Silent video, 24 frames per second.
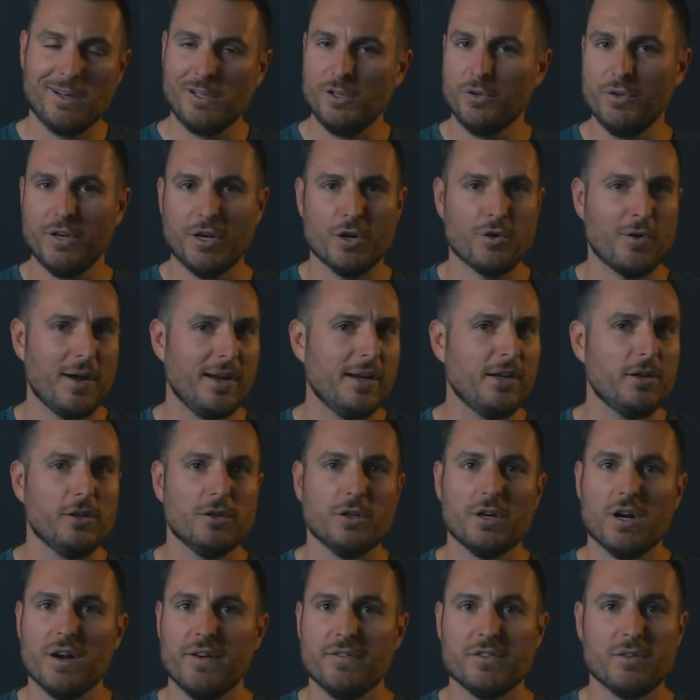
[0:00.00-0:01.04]
including cranial
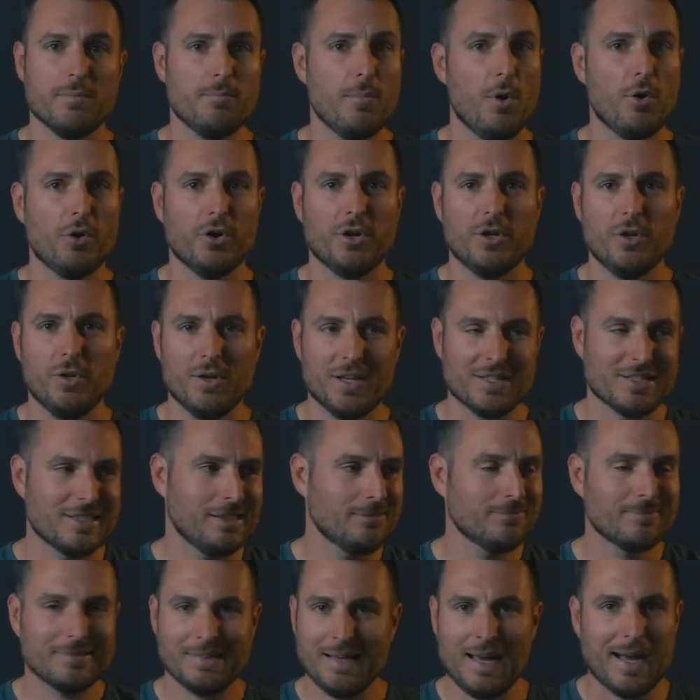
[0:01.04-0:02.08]
nerves, motor units.
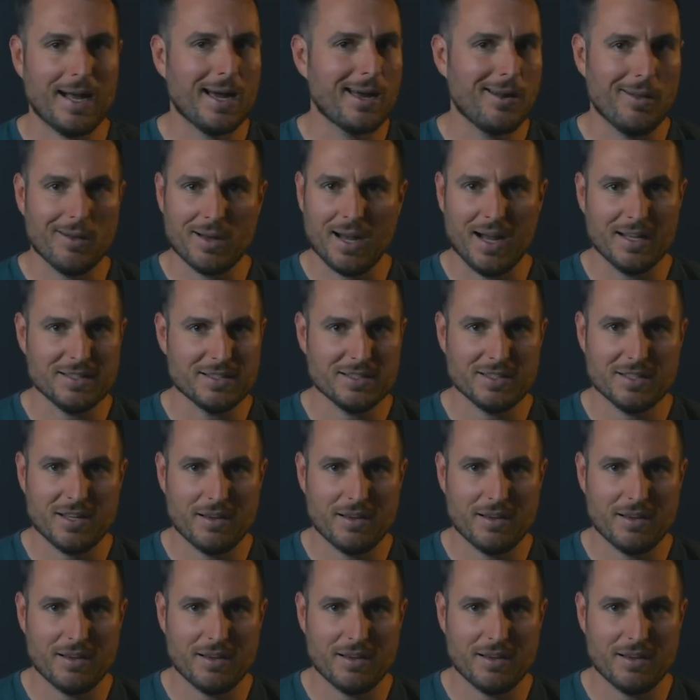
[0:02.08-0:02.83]
I got all kinds of